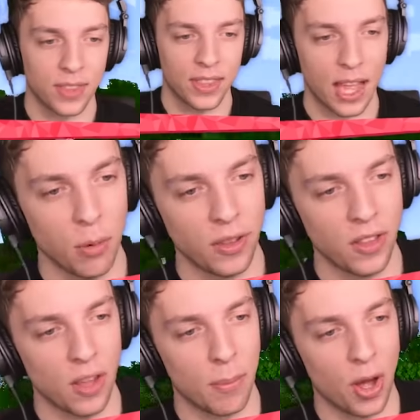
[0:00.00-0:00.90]
didn't. That
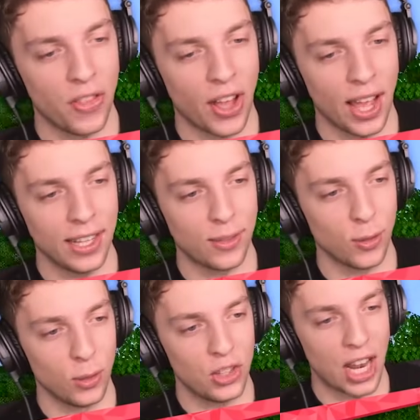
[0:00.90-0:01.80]
wasn't no. the mod that I
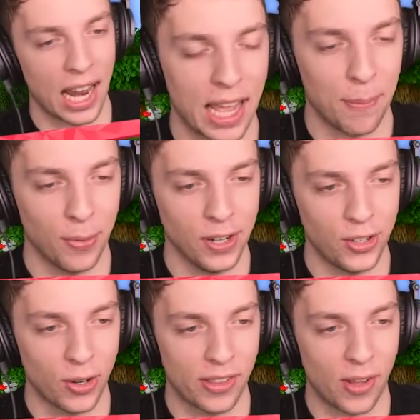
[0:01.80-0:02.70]
installed, Jelly. I'm pretty
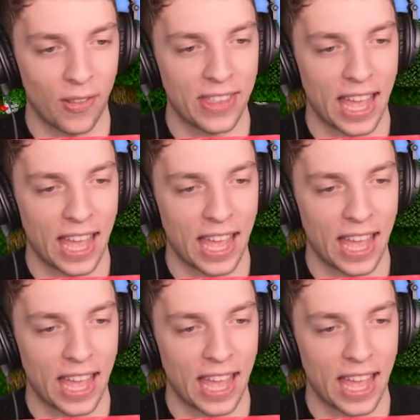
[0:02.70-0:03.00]
sure it's not